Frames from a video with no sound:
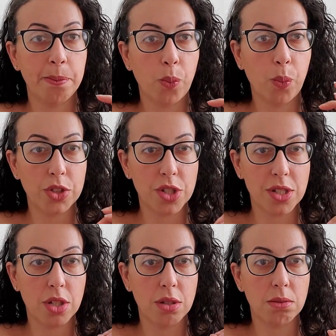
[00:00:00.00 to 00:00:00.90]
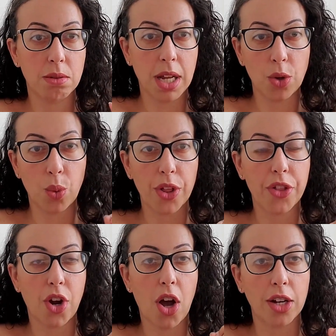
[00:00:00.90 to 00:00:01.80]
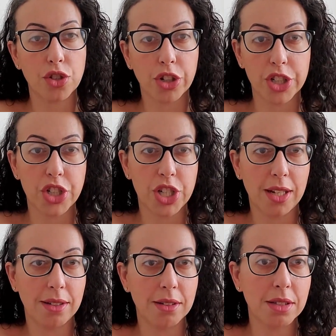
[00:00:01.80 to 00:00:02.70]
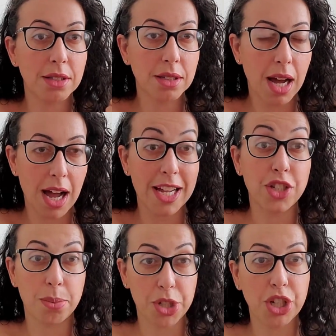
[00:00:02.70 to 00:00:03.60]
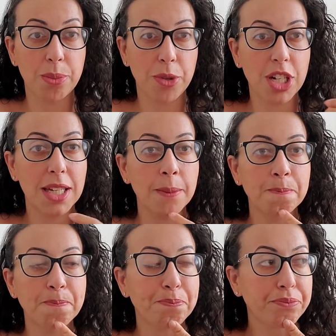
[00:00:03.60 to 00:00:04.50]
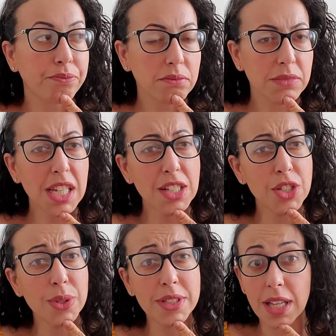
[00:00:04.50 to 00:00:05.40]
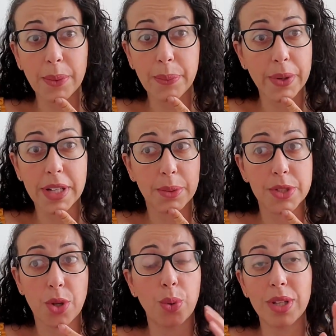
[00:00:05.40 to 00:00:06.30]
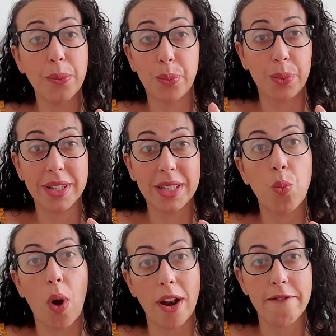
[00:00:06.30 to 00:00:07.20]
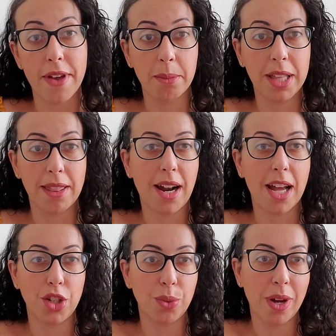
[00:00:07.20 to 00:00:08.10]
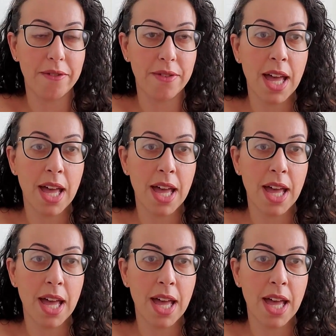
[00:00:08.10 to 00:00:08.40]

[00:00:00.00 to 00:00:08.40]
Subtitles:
which is an Orthodox Christian Egyptian community. So there was only really one family that I knew of